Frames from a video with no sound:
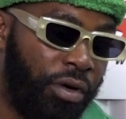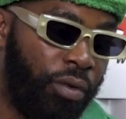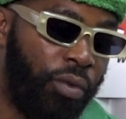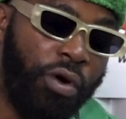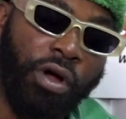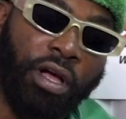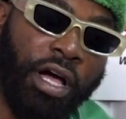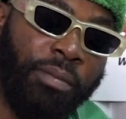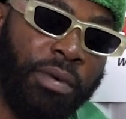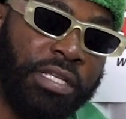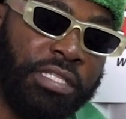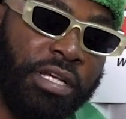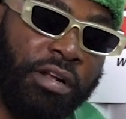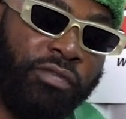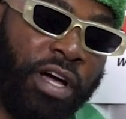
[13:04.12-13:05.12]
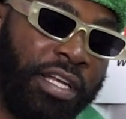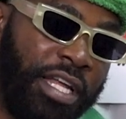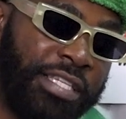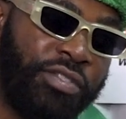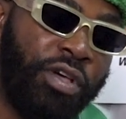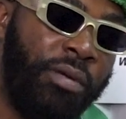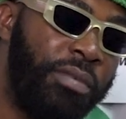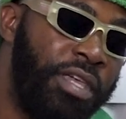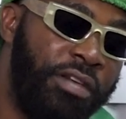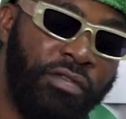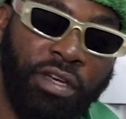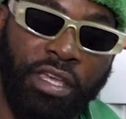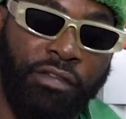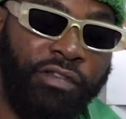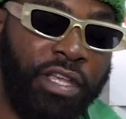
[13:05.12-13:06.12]
work on myself, and that's why I
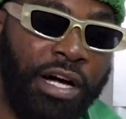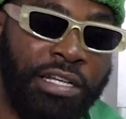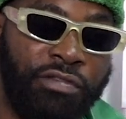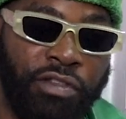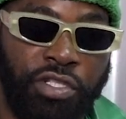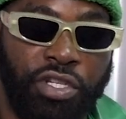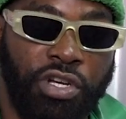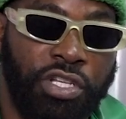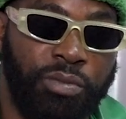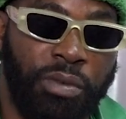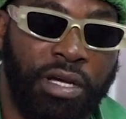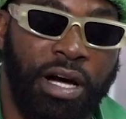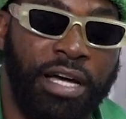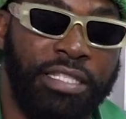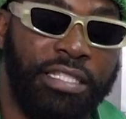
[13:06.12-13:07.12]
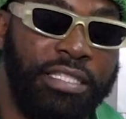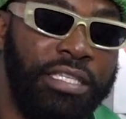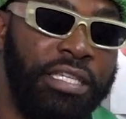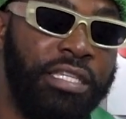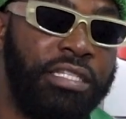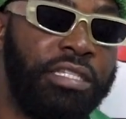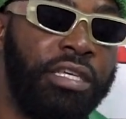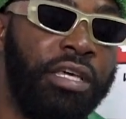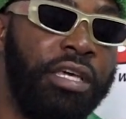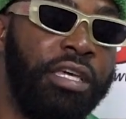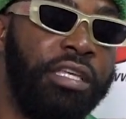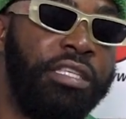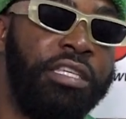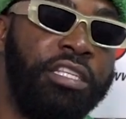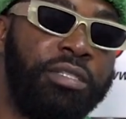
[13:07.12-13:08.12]
even give thanks for church because it
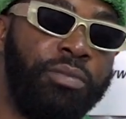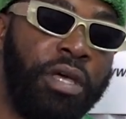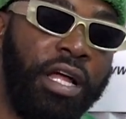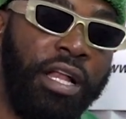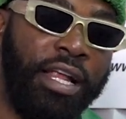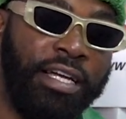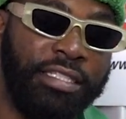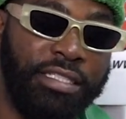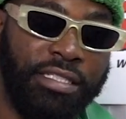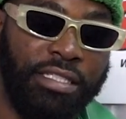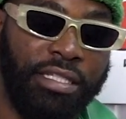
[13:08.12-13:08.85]
teach me a lot.